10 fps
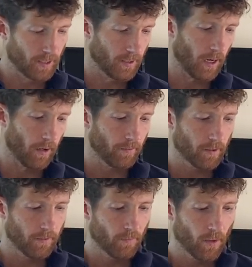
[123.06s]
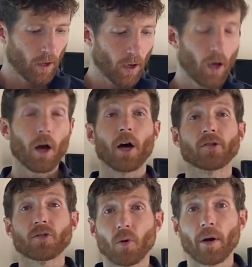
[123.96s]
is solved. A
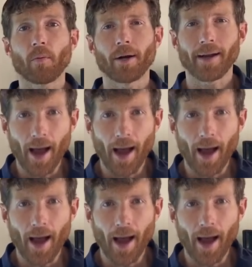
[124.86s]
story would